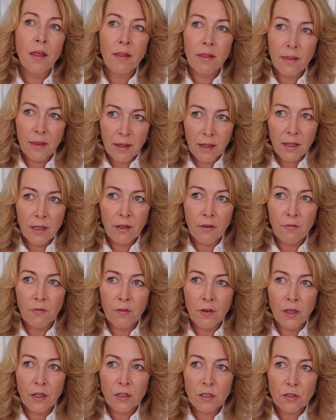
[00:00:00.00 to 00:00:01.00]
the
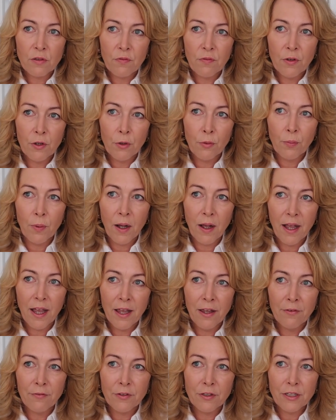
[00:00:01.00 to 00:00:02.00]
first film I
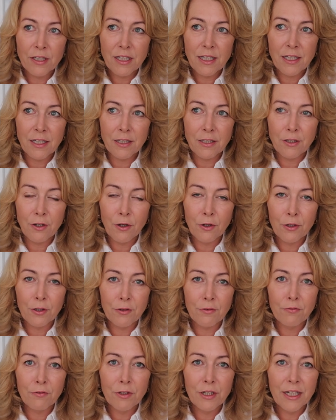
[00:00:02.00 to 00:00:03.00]
ever did on
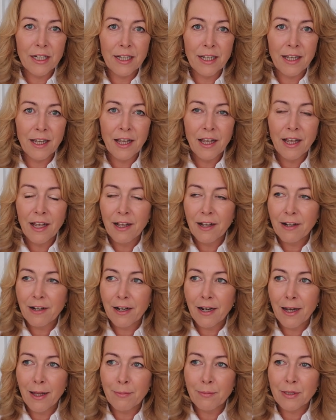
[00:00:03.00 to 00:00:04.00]
a really
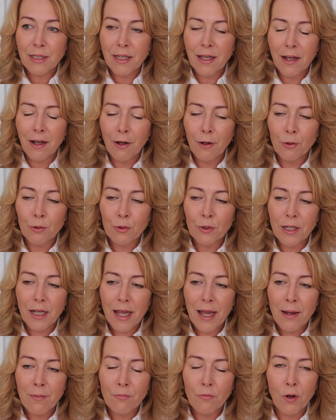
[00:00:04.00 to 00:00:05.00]
clapped out old
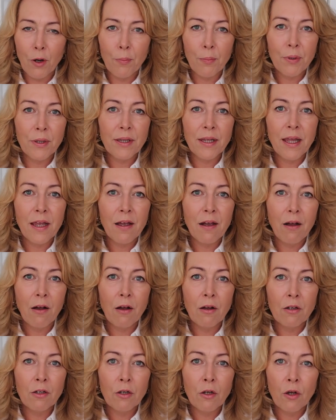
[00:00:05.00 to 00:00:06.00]
camera, but there
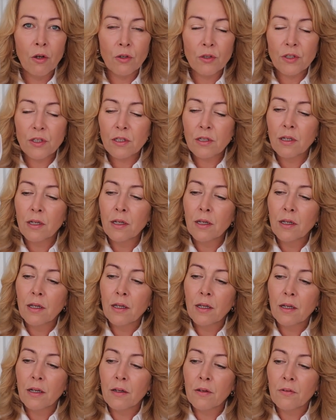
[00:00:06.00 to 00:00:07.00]
are lots
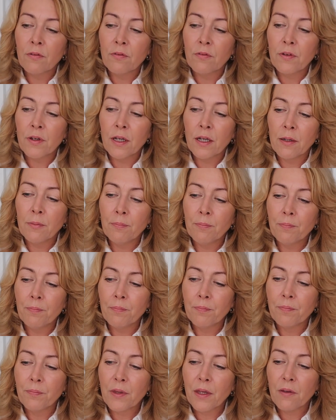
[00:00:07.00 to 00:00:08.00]
of
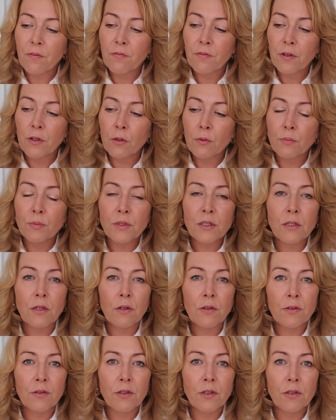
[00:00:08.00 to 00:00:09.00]
films
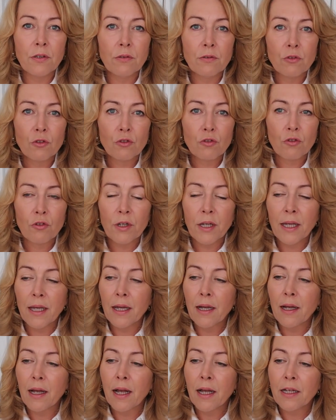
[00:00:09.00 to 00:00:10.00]
on the
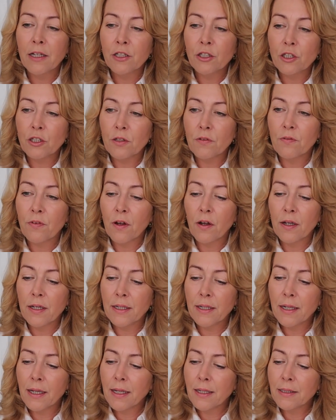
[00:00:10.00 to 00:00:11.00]
Tria Age
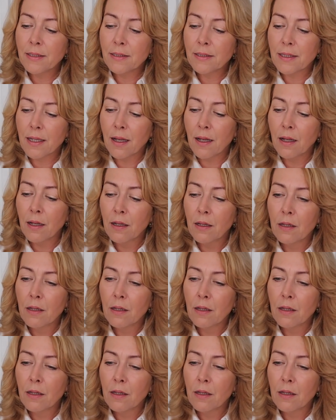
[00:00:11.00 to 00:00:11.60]
Defying Laser